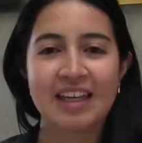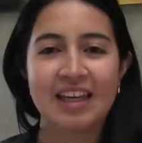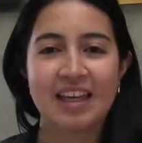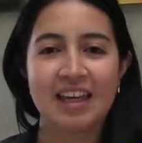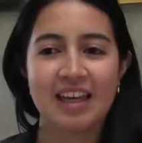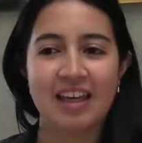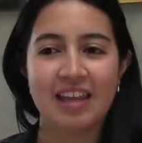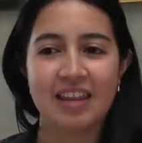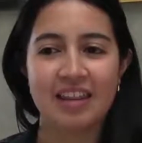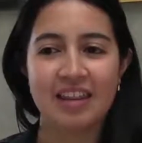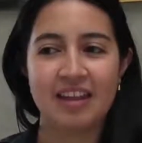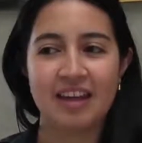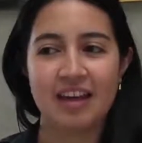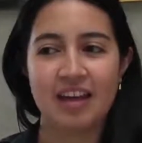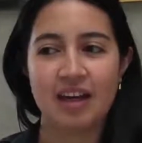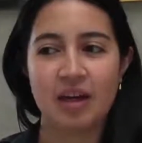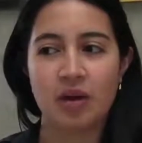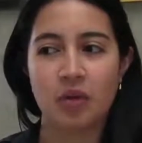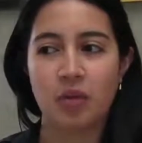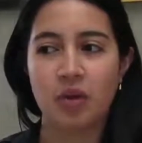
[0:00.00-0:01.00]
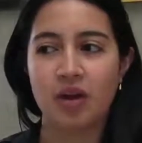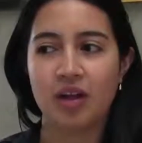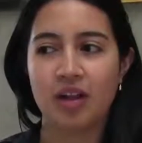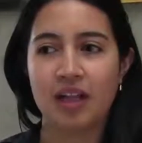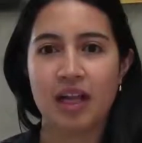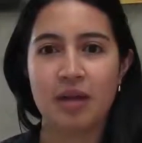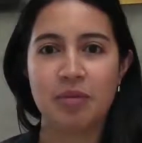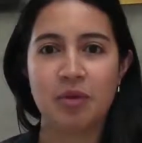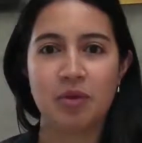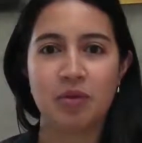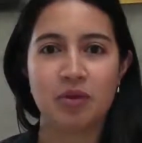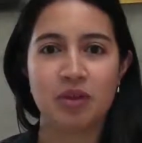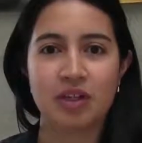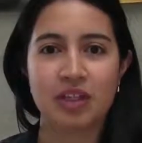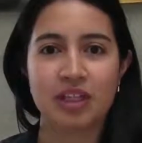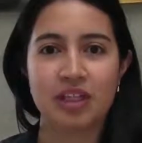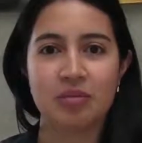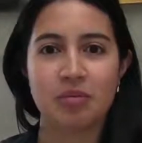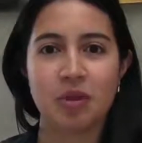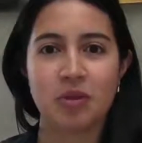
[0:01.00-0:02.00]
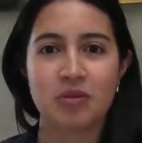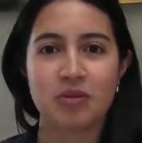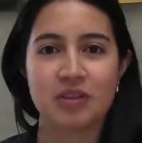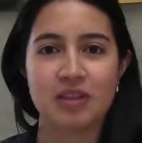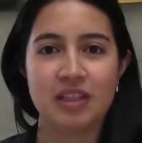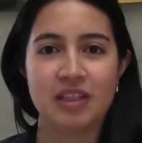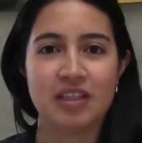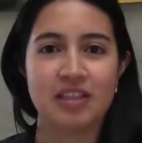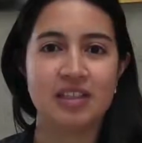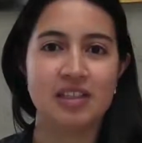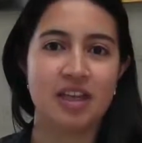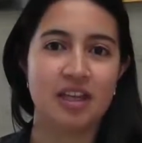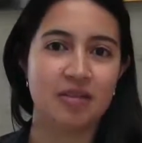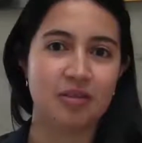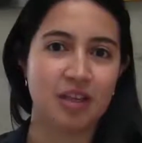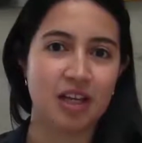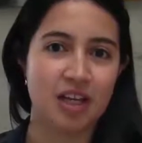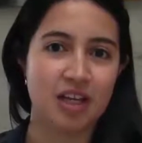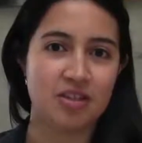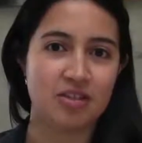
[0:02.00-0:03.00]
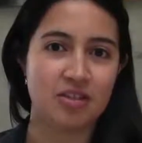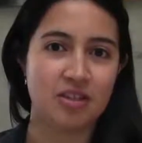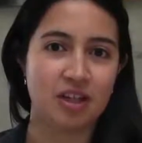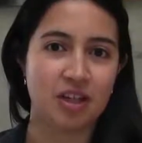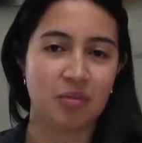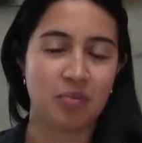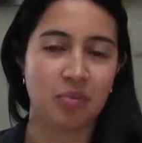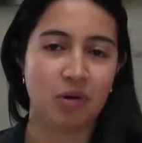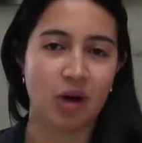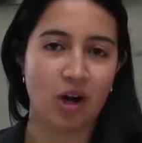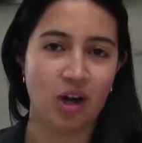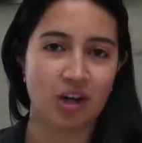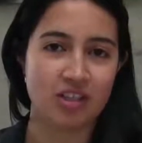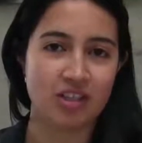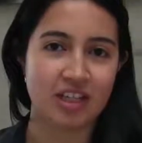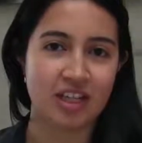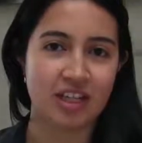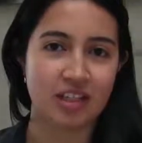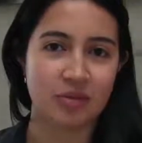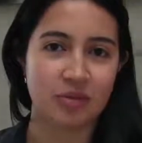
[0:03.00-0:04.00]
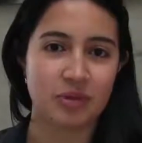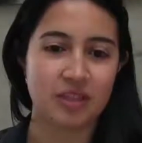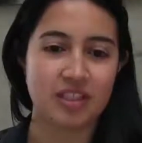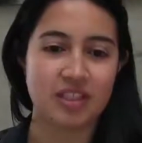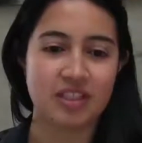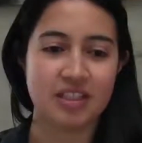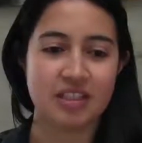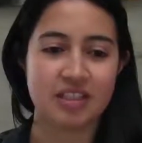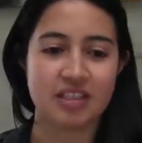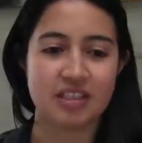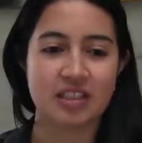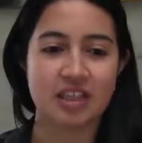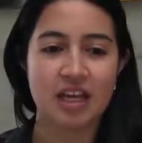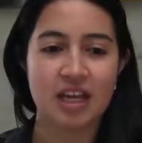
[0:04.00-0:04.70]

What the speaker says: And I've been working mostly in the educational project, which is